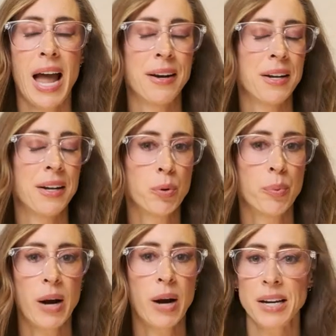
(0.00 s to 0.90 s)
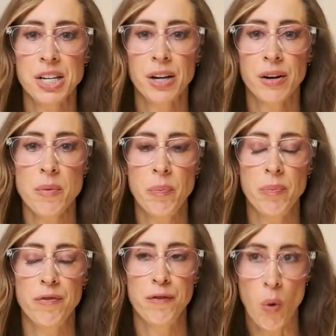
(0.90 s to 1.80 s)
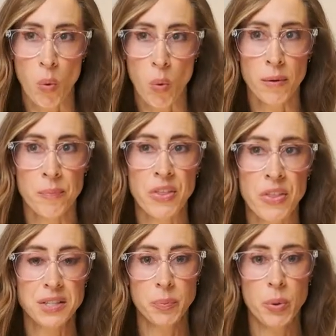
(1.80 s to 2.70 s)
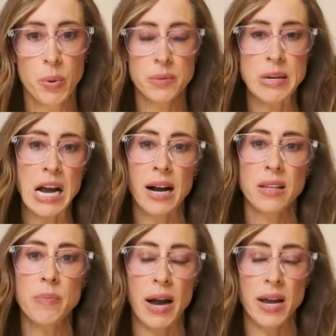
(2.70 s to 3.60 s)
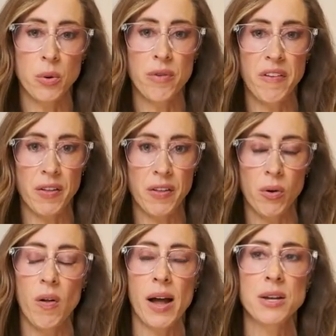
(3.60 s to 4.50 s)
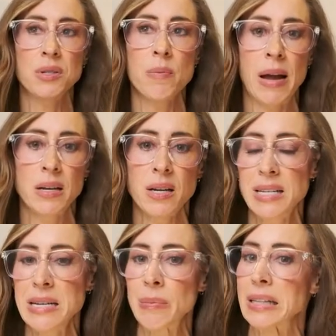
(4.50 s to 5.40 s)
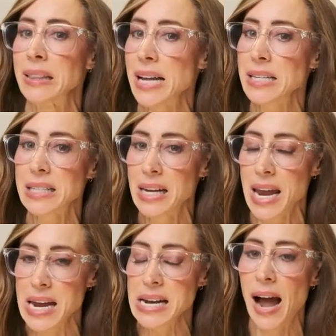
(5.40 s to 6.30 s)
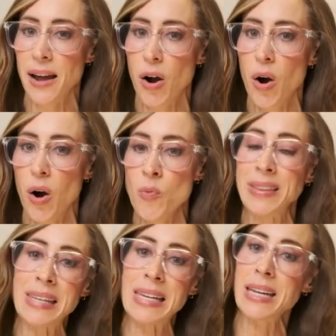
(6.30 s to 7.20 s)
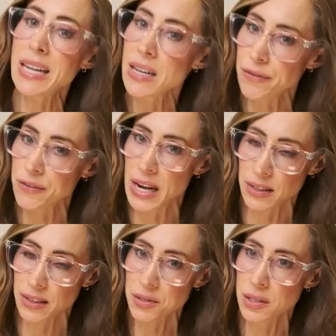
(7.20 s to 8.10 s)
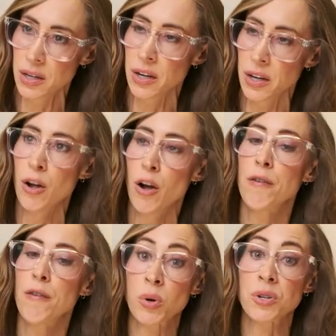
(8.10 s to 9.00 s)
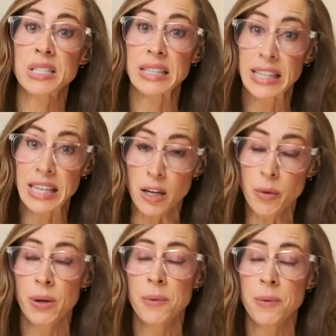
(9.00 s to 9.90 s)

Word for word: and it's a proprietary form that is supposed to be highly bioavailable. I use a magnesium glycinate at home in the evenings for sleep